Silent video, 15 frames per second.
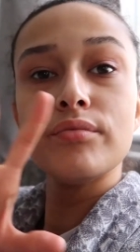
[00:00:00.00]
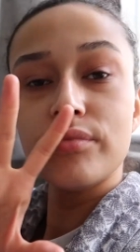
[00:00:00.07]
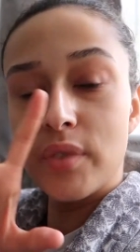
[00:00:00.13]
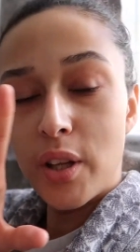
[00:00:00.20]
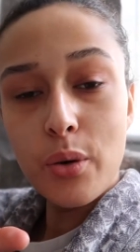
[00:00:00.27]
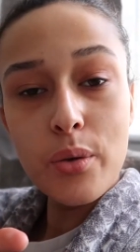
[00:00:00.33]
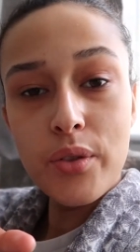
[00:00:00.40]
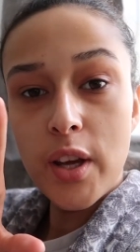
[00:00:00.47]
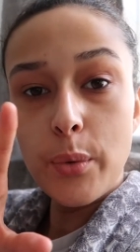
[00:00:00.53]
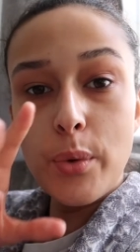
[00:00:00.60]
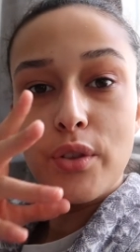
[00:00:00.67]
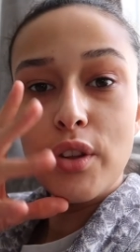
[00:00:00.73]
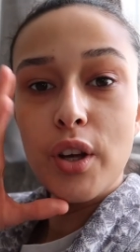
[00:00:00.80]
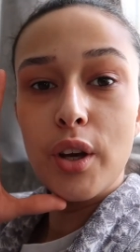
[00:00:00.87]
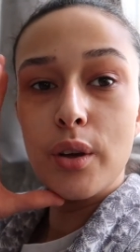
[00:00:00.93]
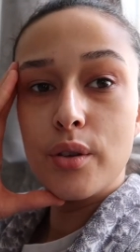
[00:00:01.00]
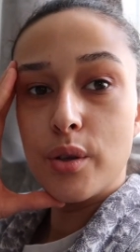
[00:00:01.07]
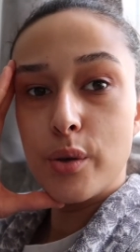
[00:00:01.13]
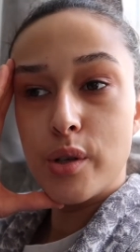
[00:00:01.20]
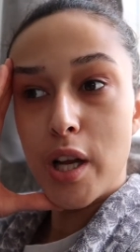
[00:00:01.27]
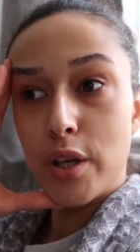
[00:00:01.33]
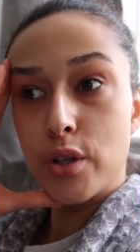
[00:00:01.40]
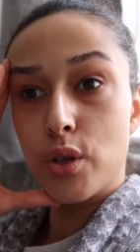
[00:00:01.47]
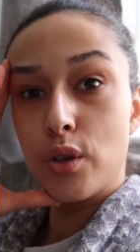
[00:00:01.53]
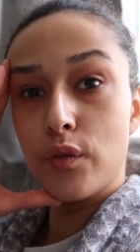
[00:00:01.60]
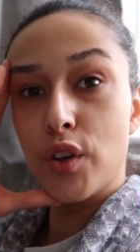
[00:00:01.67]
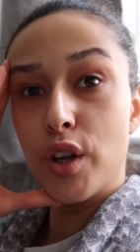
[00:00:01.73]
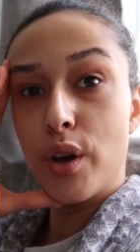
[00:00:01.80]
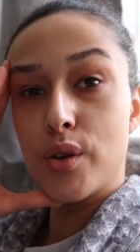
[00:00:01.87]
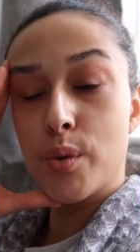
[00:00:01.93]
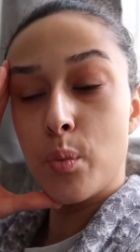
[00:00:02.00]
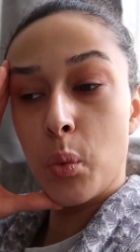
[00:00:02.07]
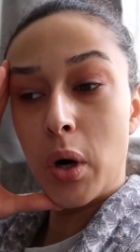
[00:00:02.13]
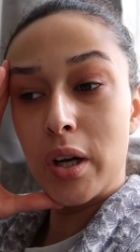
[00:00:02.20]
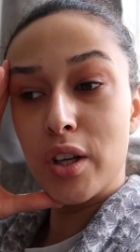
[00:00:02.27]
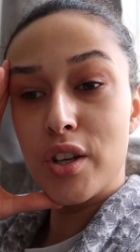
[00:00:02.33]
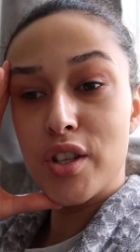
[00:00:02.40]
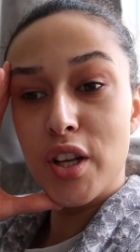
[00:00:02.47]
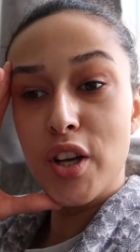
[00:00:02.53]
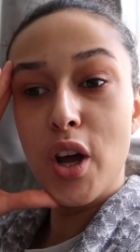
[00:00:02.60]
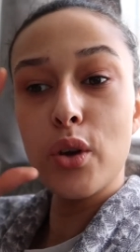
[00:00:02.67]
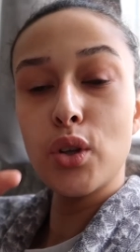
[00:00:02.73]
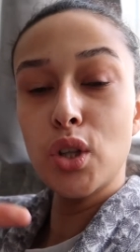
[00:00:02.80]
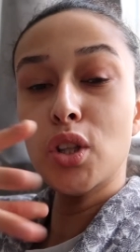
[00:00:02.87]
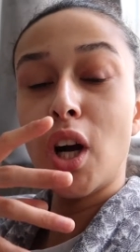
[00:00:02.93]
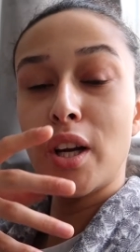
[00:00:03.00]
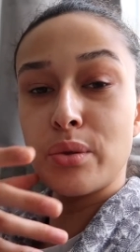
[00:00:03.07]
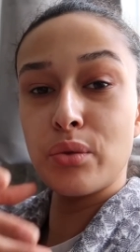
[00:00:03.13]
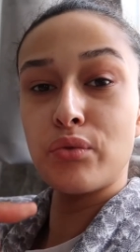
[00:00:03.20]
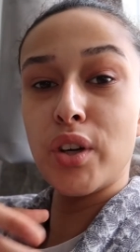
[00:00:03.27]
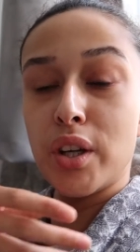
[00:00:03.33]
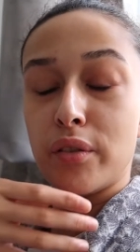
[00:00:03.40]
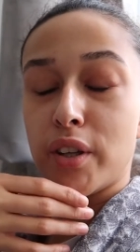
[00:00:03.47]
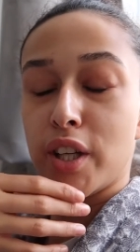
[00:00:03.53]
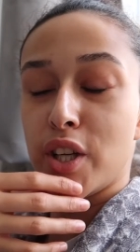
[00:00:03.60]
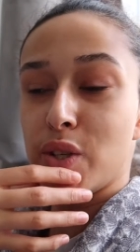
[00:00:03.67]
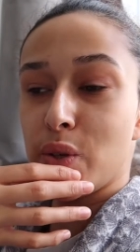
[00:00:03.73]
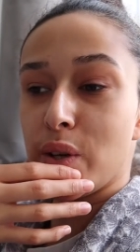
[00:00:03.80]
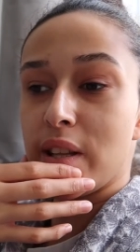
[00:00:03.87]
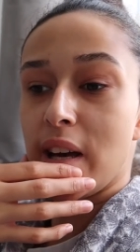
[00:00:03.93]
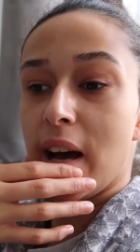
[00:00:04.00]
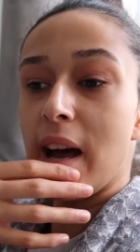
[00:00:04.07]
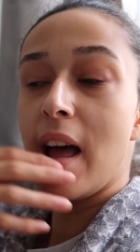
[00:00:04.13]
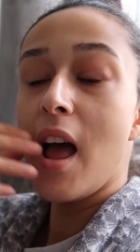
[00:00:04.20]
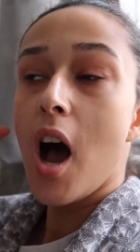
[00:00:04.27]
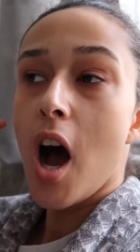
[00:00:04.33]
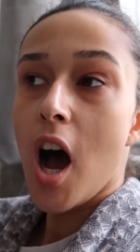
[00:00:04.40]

little thing with you so it's like two videos in one because I know you guys would really really enjoy that